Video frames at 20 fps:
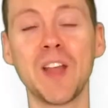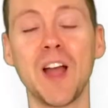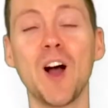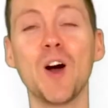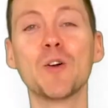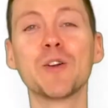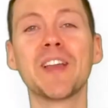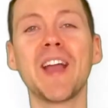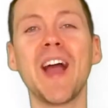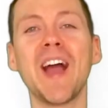
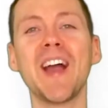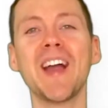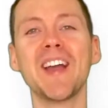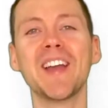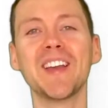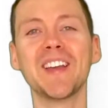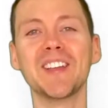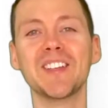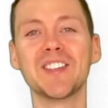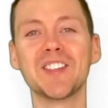
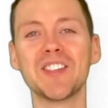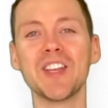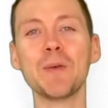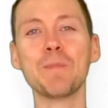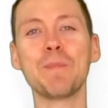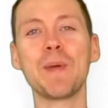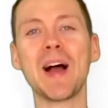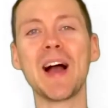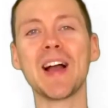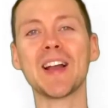Okay, sit
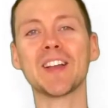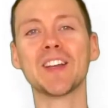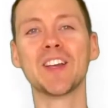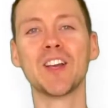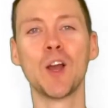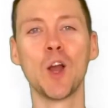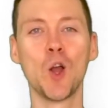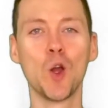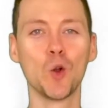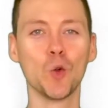back,
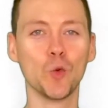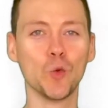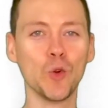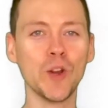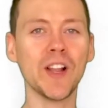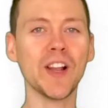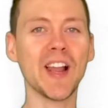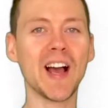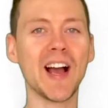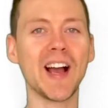
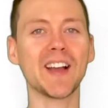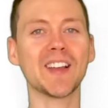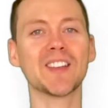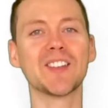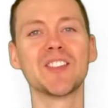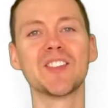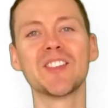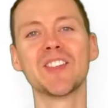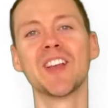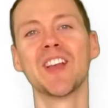
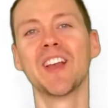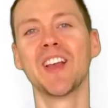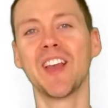relax.